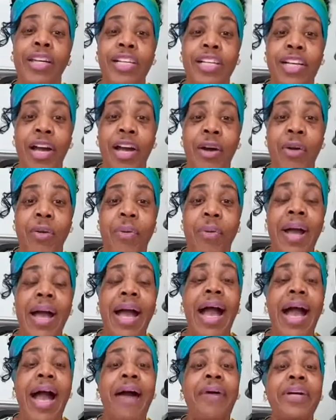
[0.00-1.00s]
to go?
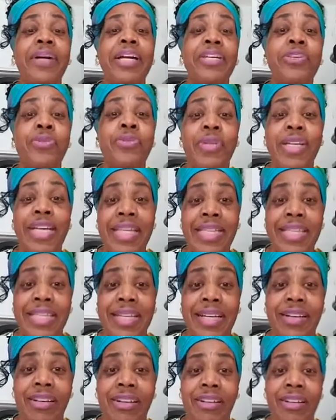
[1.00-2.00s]
How can you get
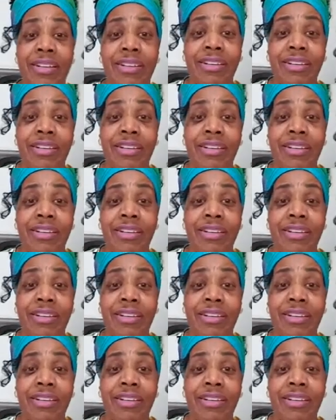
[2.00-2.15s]
there?